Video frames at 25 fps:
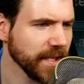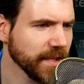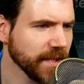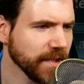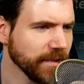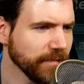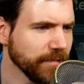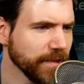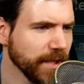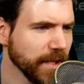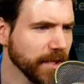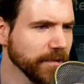The
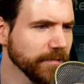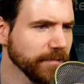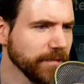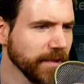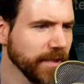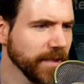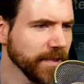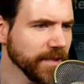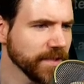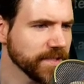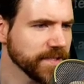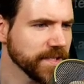veiled
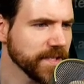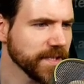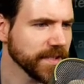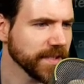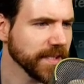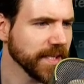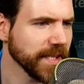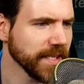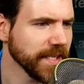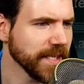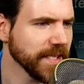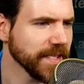falls
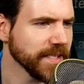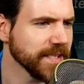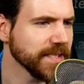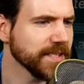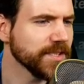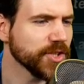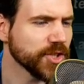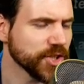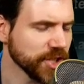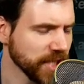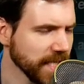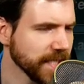can eat
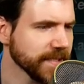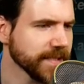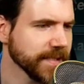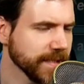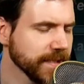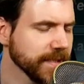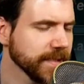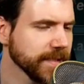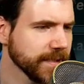shit.